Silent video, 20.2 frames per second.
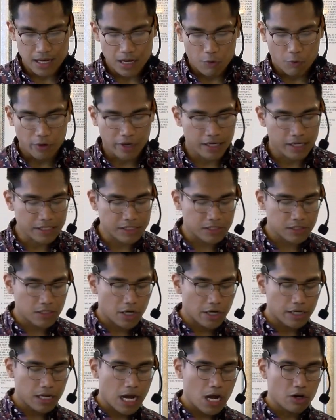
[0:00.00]
We're going to
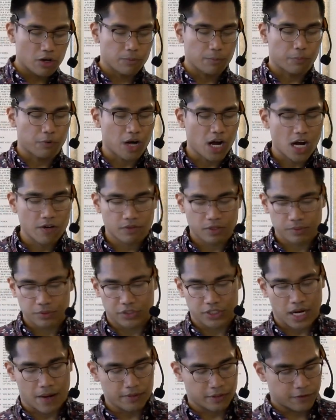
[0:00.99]
start out in Proverbs
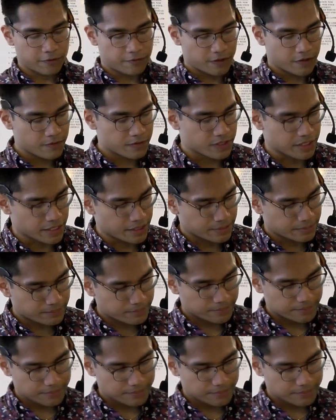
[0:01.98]
chapter 15.